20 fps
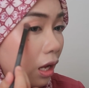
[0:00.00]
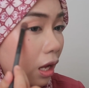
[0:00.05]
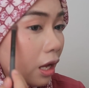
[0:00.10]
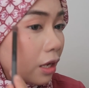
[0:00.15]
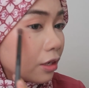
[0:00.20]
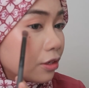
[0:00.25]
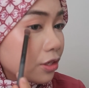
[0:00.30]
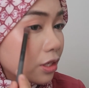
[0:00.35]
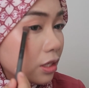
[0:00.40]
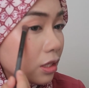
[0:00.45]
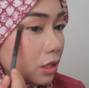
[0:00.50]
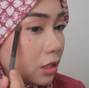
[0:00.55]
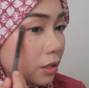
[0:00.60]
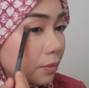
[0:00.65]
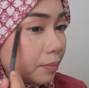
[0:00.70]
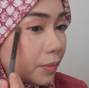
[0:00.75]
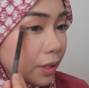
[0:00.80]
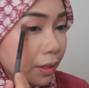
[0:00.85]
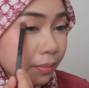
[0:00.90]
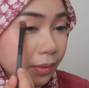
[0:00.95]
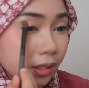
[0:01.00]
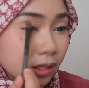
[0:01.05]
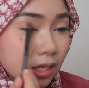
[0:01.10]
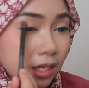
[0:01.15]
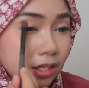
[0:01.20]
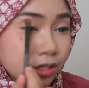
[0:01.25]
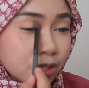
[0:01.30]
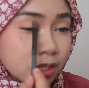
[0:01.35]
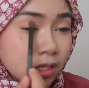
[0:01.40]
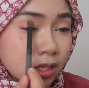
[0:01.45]
Actually, the
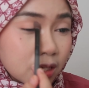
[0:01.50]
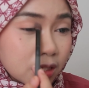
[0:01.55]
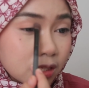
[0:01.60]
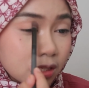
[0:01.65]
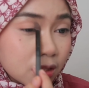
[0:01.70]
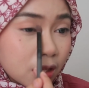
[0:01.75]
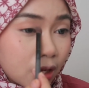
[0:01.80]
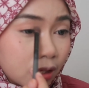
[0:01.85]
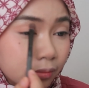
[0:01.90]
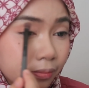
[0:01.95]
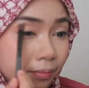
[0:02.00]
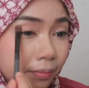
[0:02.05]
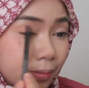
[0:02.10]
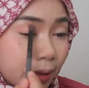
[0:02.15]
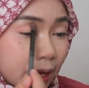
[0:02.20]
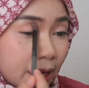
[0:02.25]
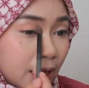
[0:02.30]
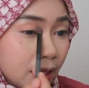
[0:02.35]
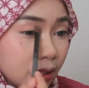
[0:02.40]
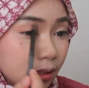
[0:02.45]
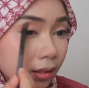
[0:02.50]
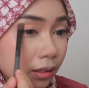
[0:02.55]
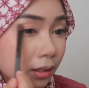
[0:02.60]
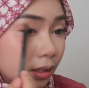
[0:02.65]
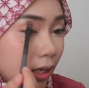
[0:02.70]
pigmentation is not bad.